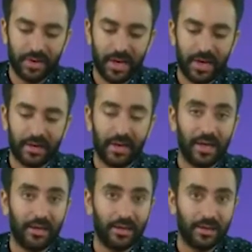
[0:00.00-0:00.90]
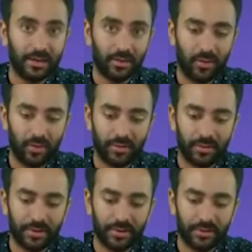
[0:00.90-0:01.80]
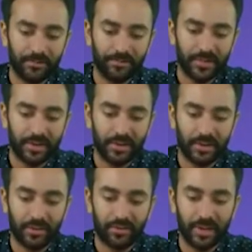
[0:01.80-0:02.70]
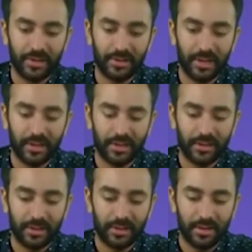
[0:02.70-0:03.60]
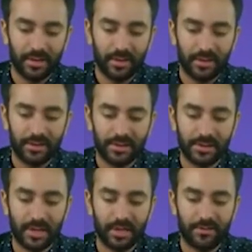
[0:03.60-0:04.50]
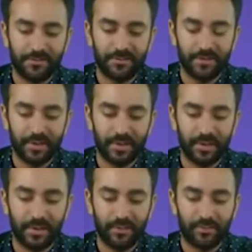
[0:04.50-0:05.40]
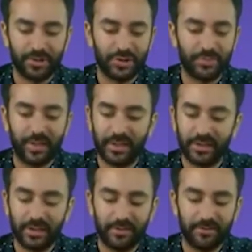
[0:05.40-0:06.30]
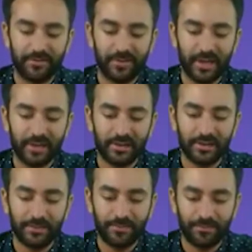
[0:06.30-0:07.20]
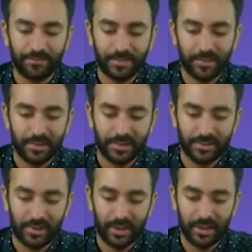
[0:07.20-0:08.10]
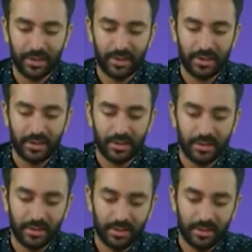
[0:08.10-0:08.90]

drag any corner and then create like this kind of perspective effect. Just dragging any.